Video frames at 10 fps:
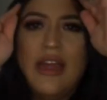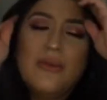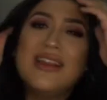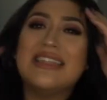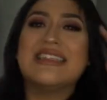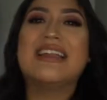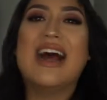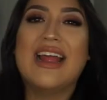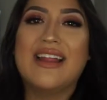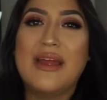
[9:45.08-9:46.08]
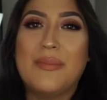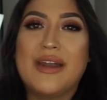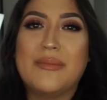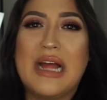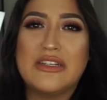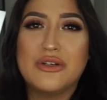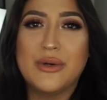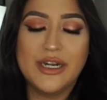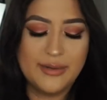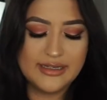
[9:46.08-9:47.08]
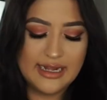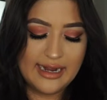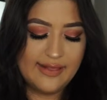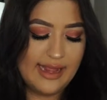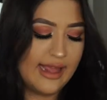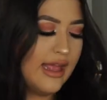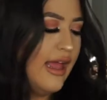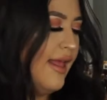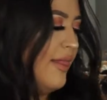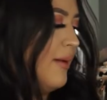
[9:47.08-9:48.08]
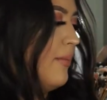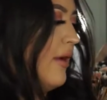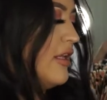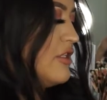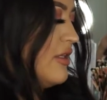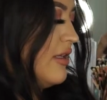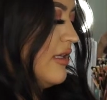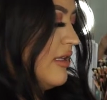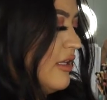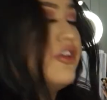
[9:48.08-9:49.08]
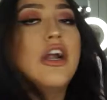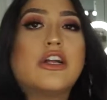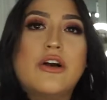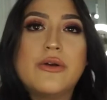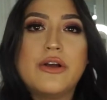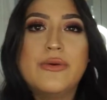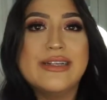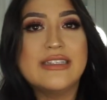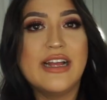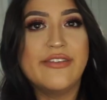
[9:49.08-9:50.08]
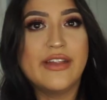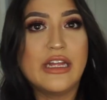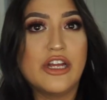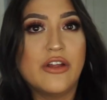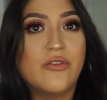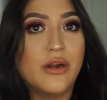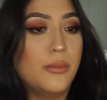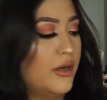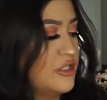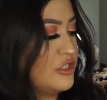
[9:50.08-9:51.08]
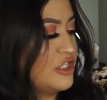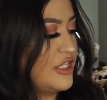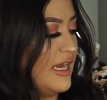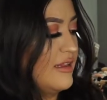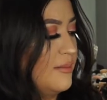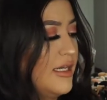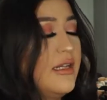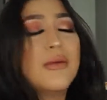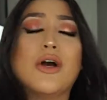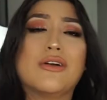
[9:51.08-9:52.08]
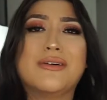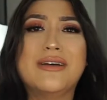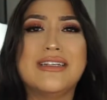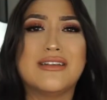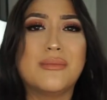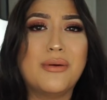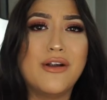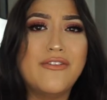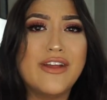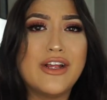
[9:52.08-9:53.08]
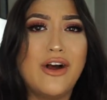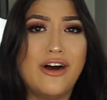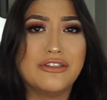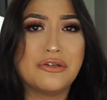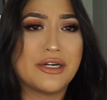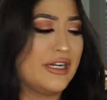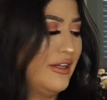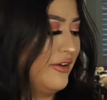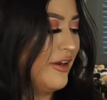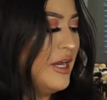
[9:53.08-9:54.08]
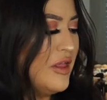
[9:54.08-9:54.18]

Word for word: Can't really see the highlight, but I'm not too worried about the highlight. The bronzer, the, the dark cocoa is definitely good for a bronzer shade. The medium cocoa is a perfect contour color.